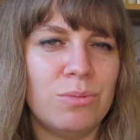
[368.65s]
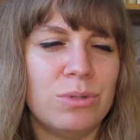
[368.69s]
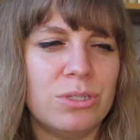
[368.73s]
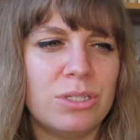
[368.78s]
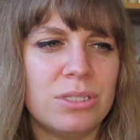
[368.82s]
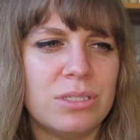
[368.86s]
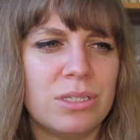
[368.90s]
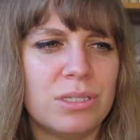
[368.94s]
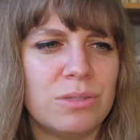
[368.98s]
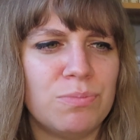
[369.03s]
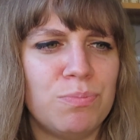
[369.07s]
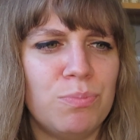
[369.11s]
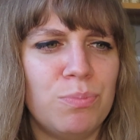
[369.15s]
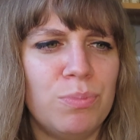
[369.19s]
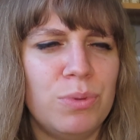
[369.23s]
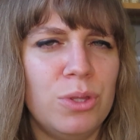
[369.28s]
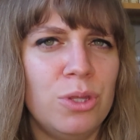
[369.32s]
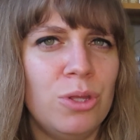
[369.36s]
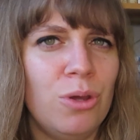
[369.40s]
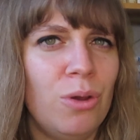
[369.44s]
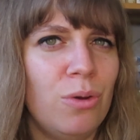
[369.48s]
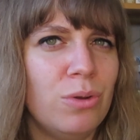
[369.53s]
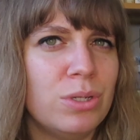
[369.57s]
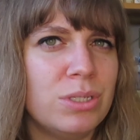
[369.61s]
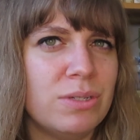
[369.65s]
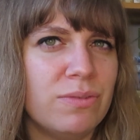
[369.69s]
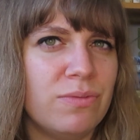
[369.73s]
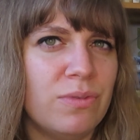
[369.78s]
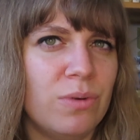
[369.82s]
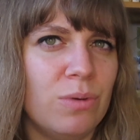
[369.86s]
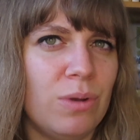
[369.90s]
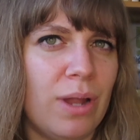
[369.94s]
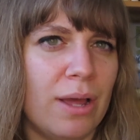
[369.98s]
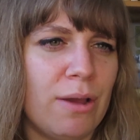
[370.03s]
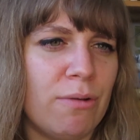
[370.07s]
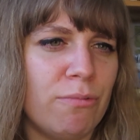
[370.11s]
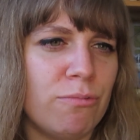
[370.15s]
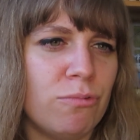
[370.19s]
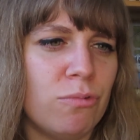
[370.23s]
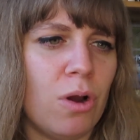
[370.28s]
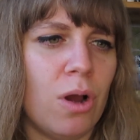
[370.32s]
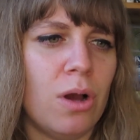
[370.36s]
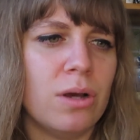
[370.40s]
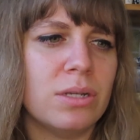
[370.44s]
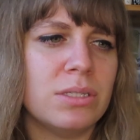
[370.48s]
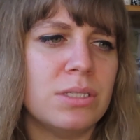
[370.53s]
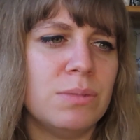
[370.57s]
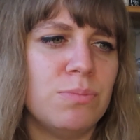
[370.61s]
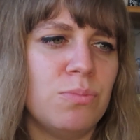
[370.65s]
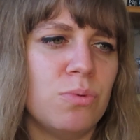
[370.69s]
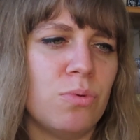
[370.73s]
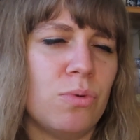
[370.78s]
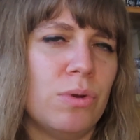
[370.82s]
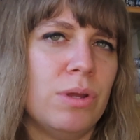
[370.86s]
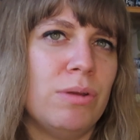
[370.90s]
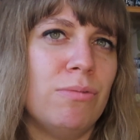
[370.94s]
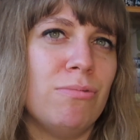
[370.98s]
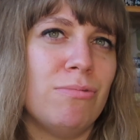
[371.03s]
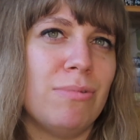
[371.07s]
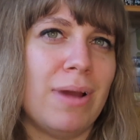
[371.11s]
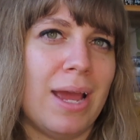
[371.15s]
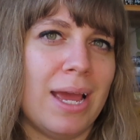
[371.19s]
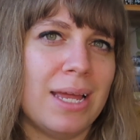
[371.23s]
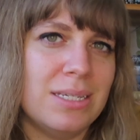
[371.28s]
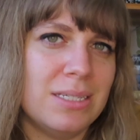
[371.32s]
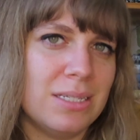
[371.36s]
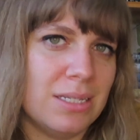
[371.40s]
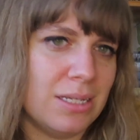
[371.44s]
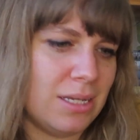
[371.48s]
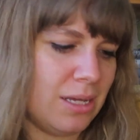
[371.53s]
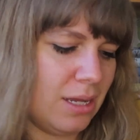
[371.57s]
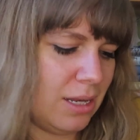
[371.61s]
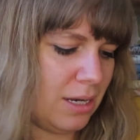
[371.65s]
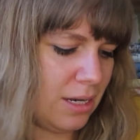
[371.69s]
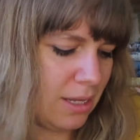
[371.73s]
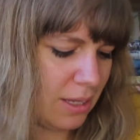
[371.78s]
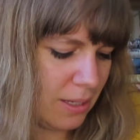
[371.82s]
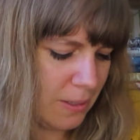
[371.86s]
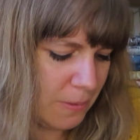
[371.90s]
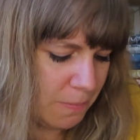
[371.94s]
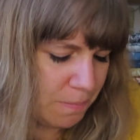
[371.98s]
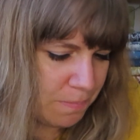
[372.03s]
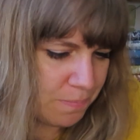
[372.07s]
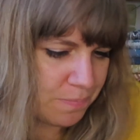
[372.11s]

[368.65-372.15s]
which is this beautiful like raspberry red colour.